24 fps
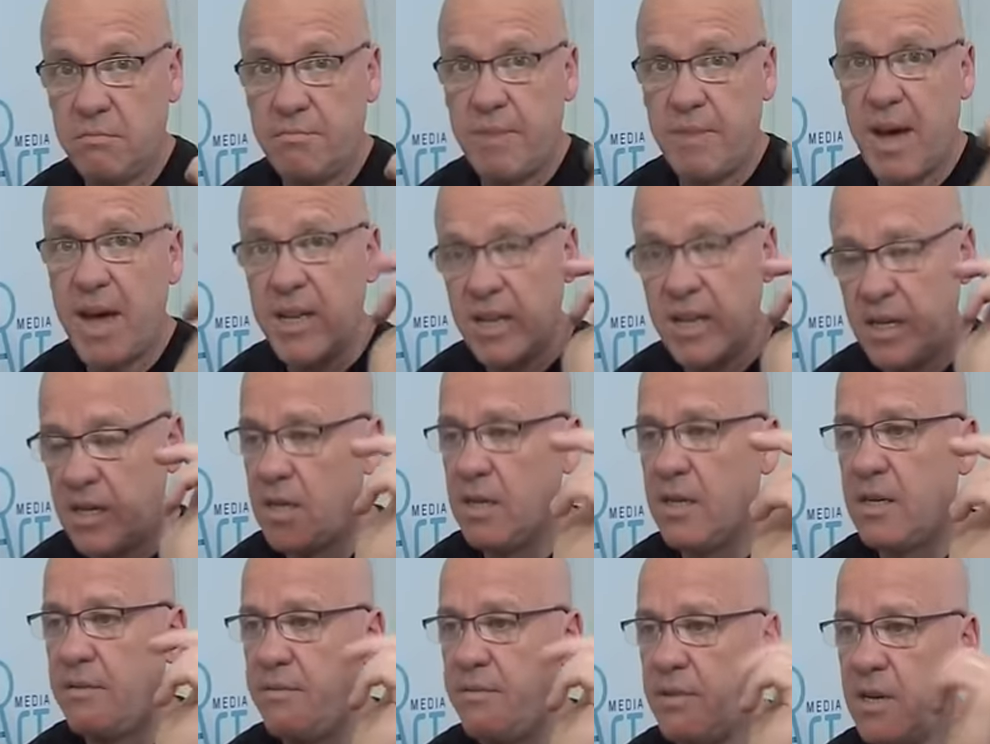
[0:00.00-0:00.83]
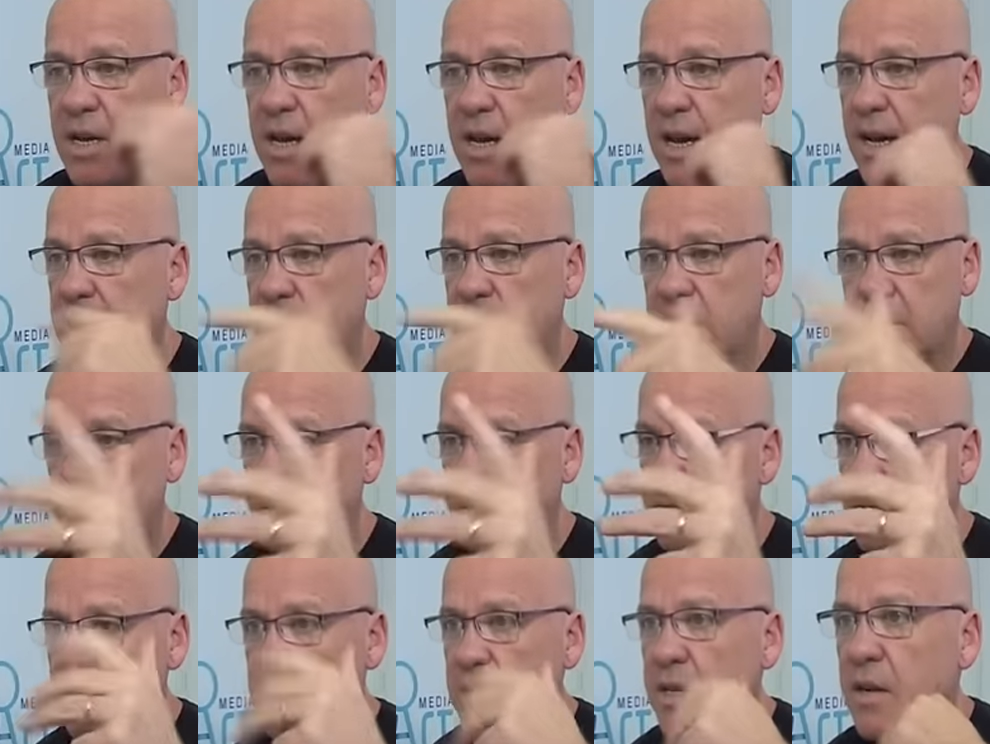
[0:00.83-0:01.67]
Bacon can give you cancer.
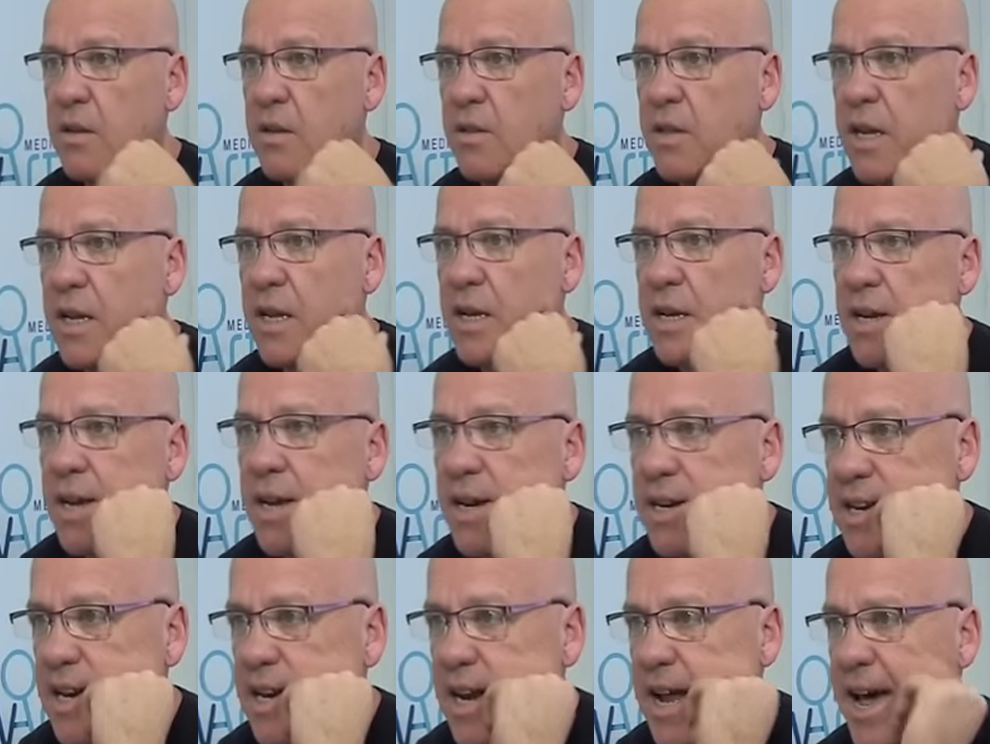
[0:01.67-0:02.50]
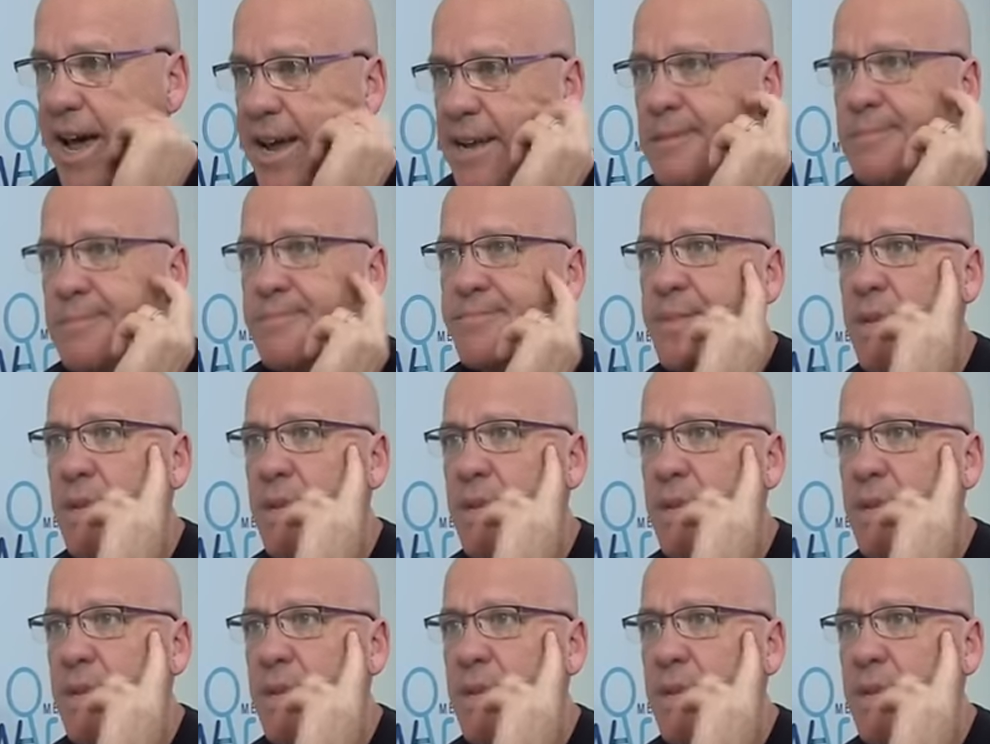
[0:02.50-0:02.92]
That's what it said on the internet today.